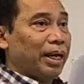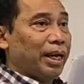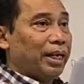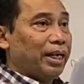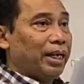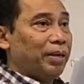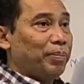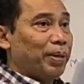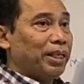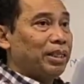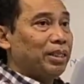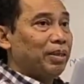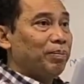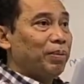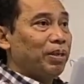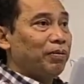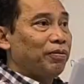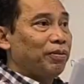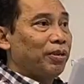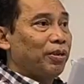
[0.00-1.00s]
And I mentioned
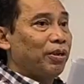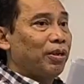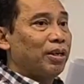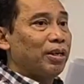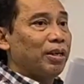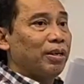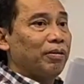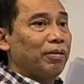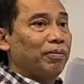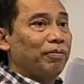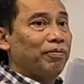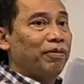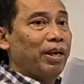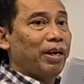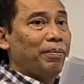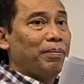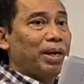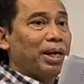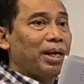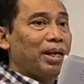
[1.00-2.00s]
before,
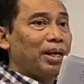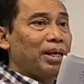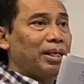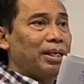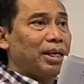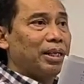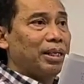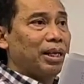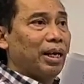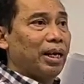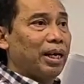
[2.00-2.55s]
female that